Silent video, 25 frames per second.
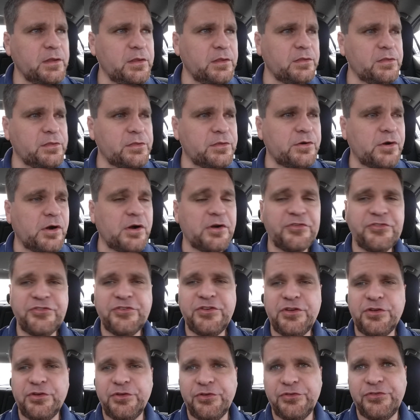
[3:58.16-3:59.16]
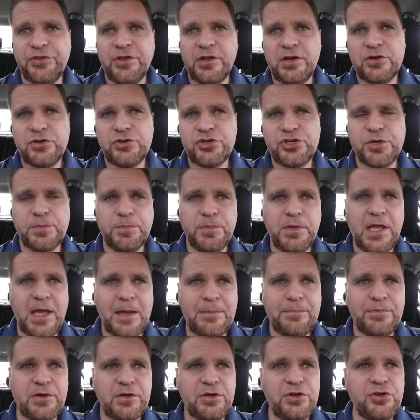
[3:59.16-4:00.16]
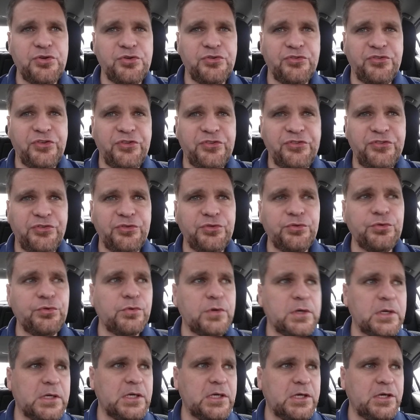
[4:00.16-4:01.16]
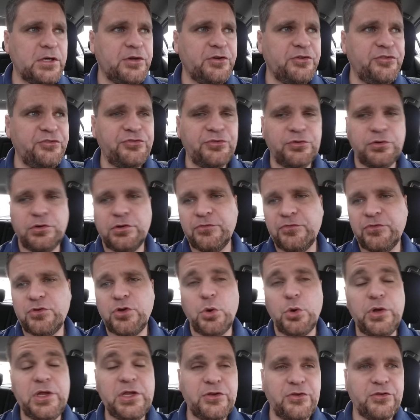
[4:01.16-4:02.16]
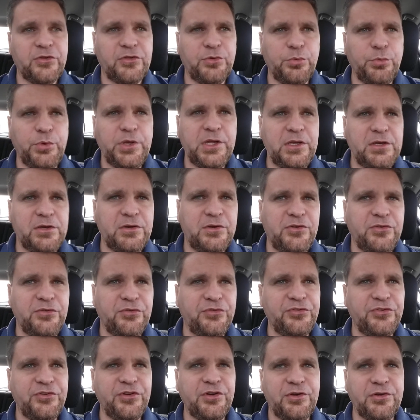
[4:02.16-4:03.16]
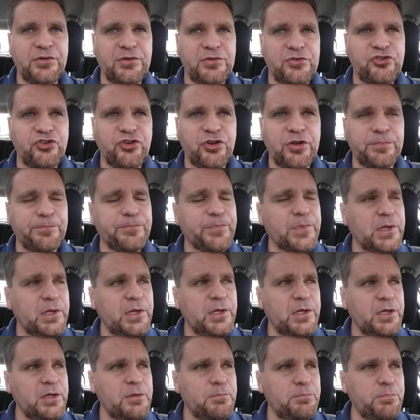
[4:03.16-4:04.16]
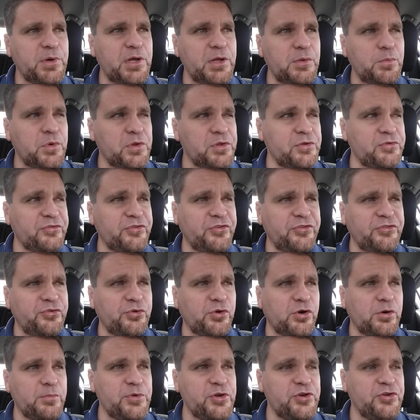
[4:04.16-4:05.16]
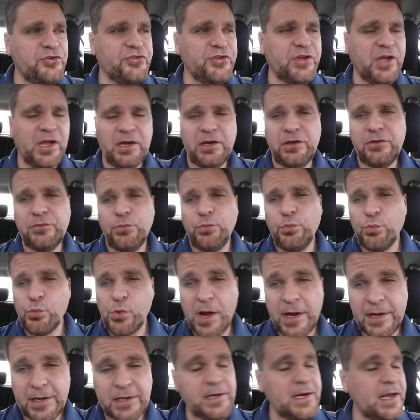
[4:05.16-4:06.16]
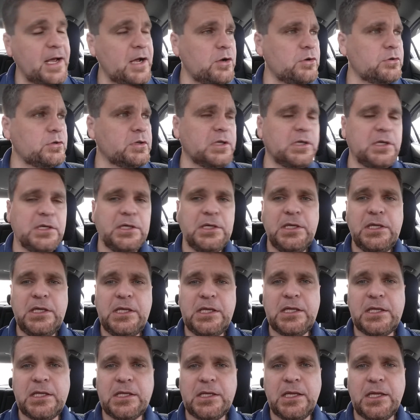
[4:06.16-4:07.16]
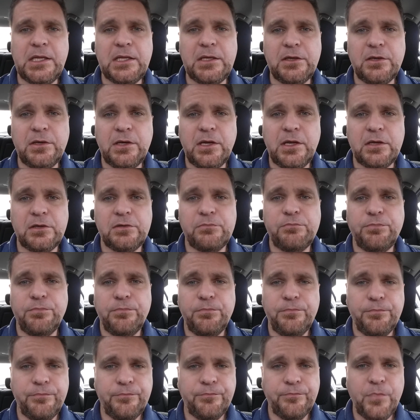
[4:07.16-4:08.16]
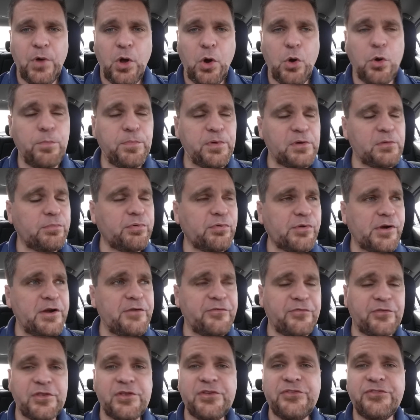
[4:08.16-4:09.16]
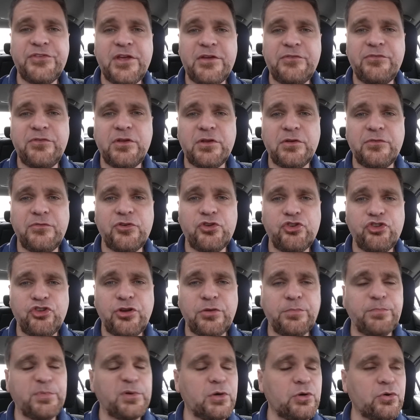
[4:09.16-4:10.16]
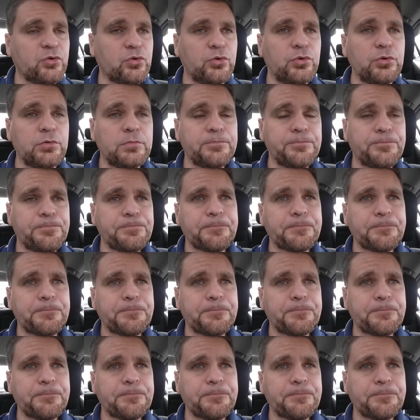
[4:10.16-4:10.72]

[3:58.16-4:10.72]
there are skills that a ship captain uses to sort of into the wind to steer the ship, but when there's a storm, you just kind of ride it out and hope and pray for the safety of your ship and crew.